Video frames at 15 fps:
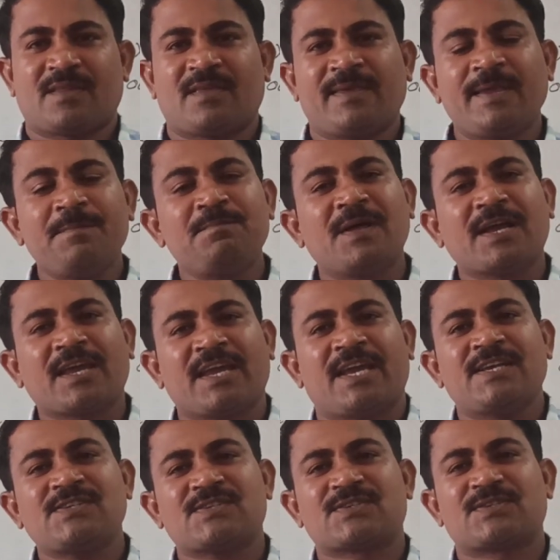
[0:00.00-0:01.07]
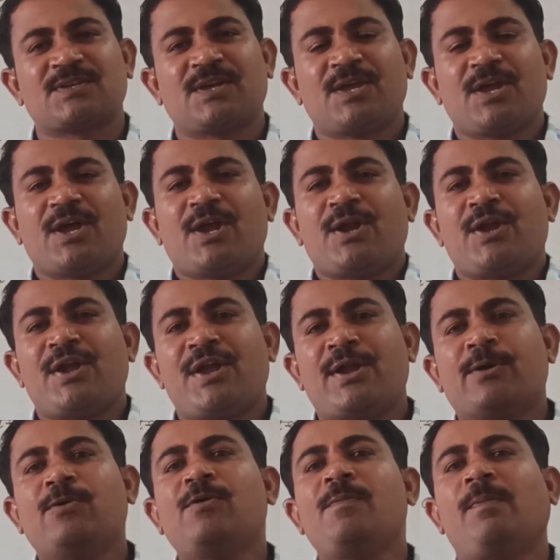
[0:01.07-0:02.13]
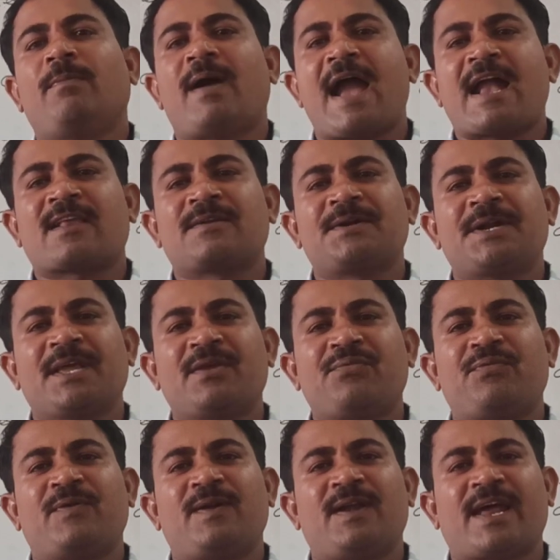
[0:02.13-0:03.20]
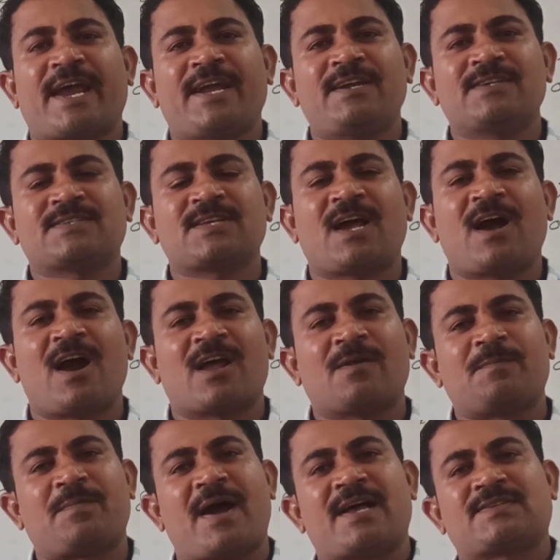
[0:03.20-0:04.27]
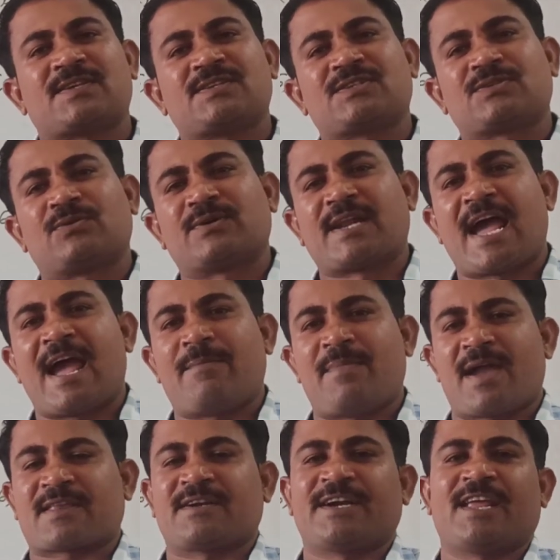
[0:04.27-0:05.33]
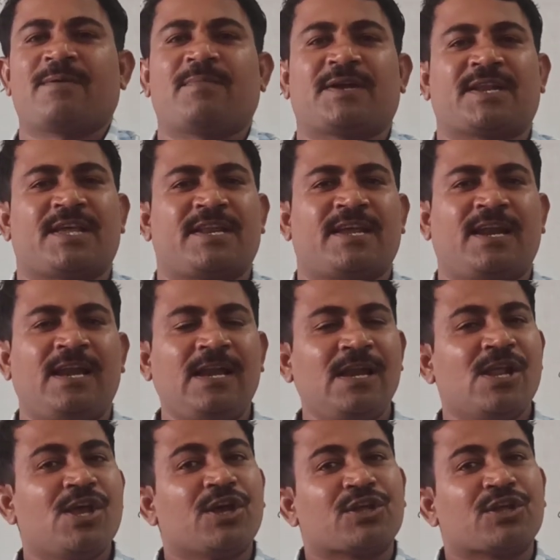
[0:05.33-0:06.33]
If the case, no magnetic field lines are passes through diamagnetic material,